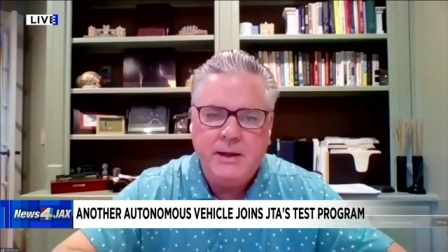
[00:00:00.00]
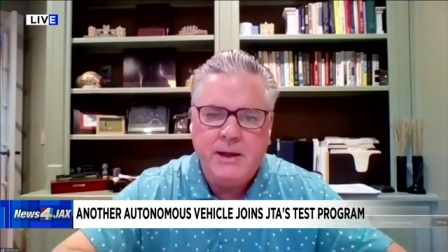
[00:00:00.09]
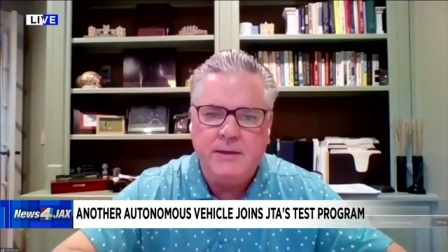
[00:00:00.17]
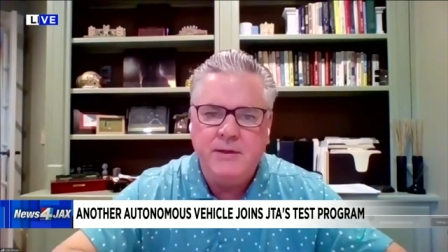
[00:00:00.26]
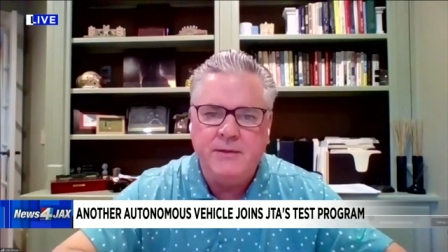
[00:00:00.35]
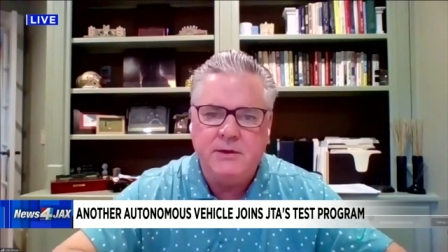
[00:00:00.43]

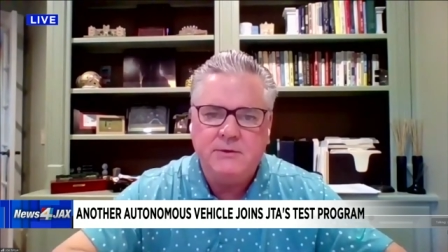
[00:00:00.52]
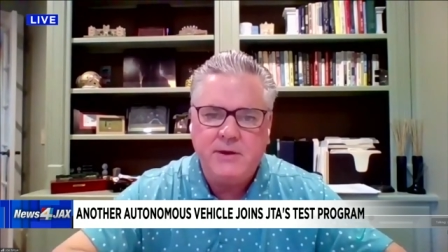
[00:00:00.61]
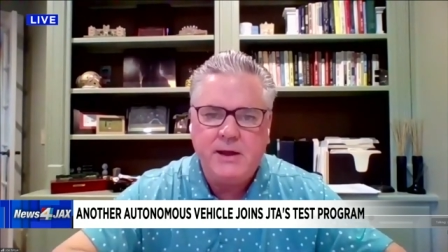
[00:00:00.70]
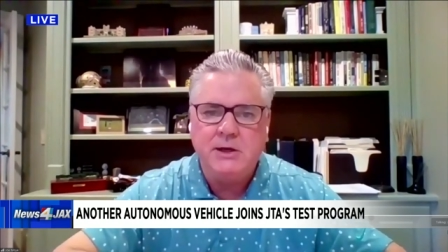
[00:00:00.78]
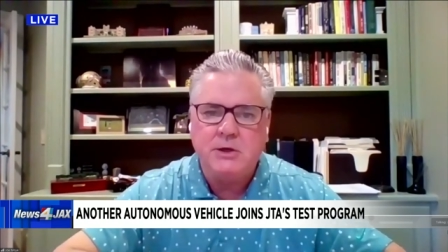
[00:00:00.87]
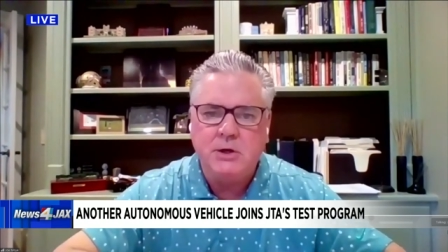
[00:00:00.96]
And then the
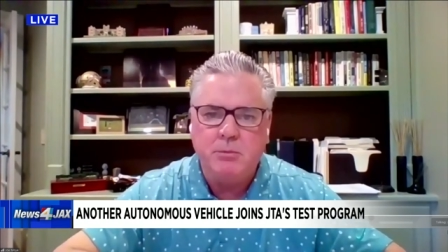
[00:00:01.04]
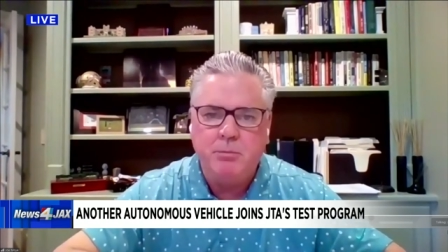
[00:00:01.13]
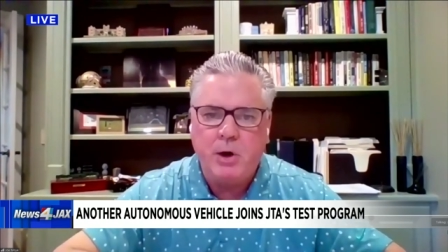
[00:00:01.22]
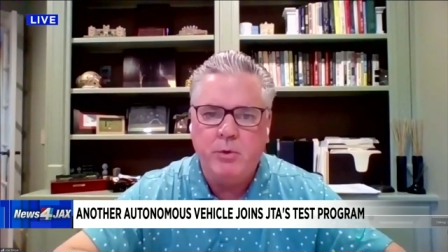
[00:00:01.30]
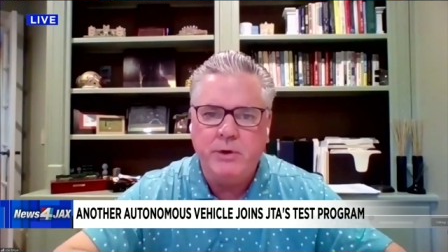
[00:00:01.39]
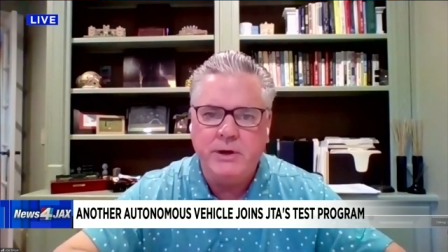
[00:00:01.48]
second
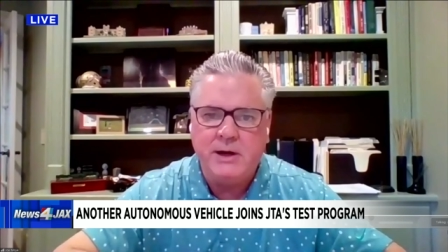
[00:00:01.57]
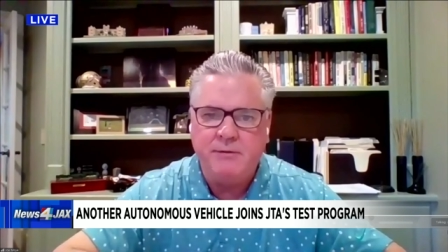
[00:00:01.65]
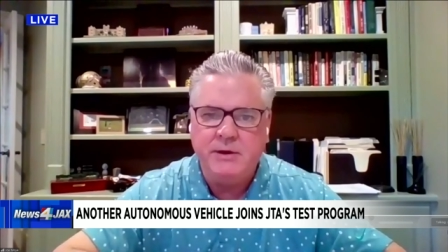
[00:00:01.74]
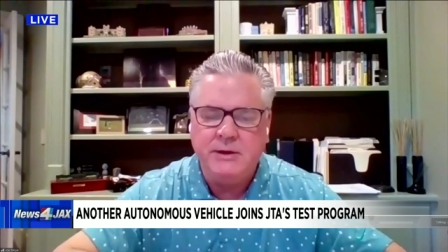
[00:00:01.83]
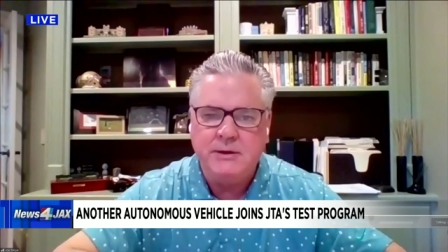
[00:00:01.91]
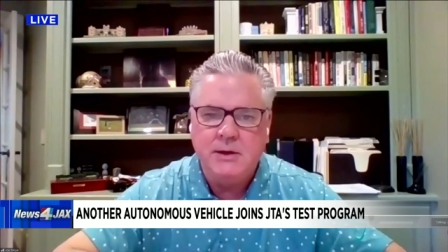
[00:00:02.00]
component of
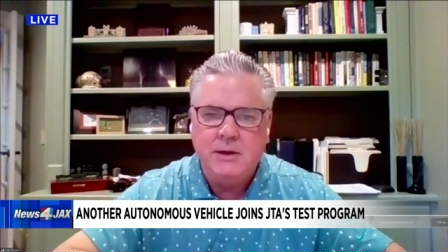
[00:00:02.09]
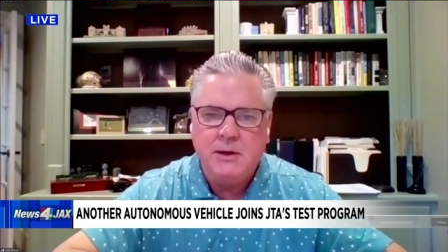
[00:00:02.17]
it,